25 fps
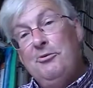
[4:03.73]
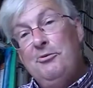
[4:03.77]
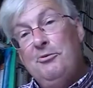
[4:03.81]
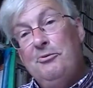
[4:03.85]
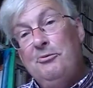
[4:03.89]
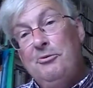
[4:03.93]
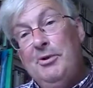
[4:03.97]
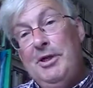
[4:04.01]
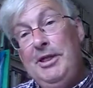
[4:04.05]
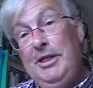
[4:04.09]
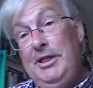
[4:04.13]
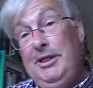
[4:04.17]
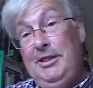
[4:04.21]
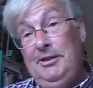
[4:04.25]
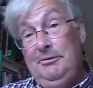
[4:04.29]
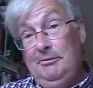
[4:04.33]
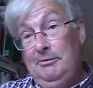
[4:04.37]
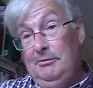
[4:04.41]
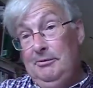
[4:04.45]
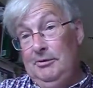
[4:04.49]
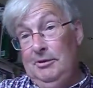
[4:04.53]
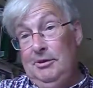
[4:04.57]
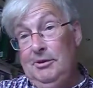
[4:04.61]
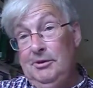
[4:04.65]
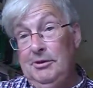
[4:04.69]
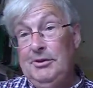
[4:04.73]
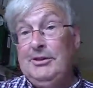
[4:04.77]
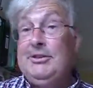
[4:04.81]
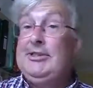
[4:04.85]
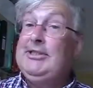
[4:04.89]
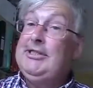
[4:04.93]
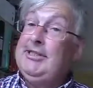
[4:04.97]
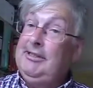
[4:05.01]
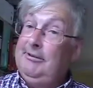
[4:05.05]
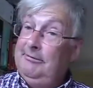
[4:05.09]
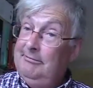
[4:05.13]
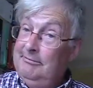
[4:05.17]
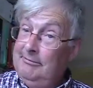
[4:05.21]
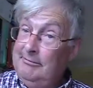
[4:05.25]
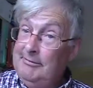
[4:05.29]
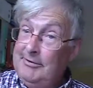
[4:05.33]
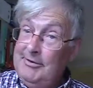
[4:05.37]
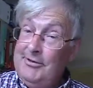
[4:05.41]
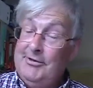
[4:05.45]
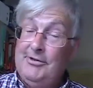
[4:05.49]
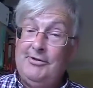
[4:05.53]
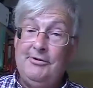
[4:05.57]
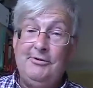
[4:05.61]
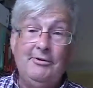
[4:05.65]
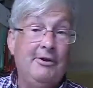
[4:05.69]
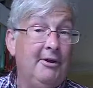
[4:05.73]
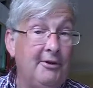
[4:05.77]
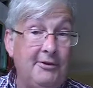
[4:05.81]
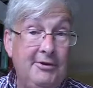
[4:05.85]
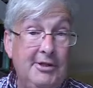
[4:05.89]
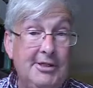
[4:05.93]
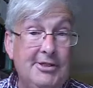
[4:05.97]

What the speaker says: We looked, and